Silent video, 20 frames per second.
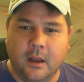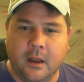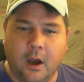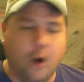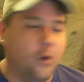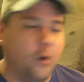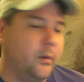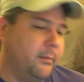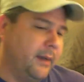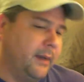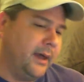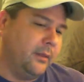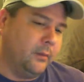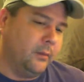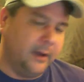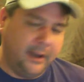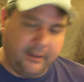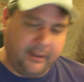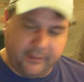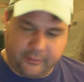Oh, and by the
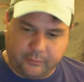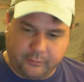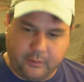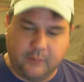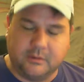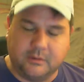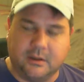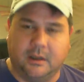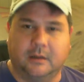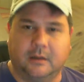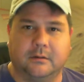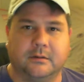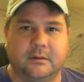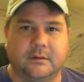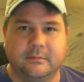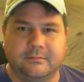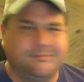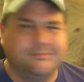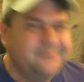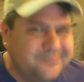way, this road's closed.
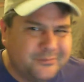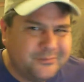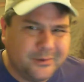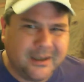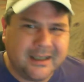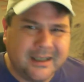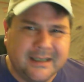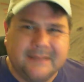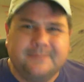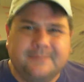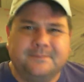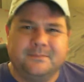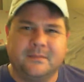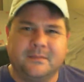Really?